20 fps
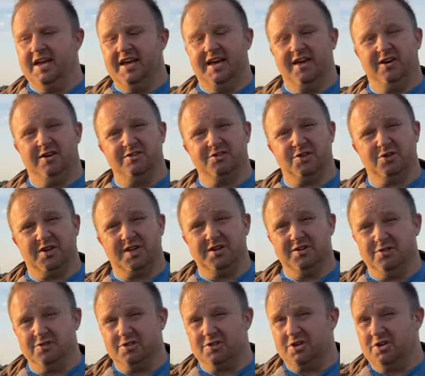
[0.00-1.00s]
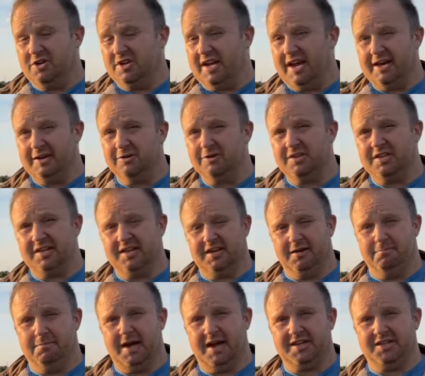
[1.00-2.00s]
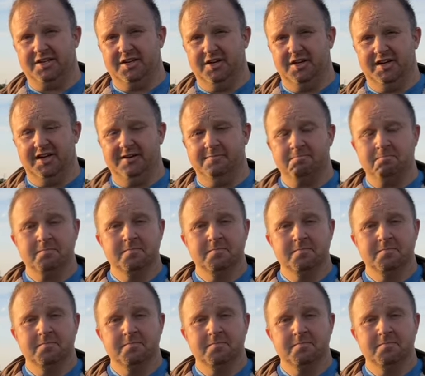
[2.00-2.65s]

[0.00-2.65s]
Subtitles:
It also kills good healthy gut bacteria.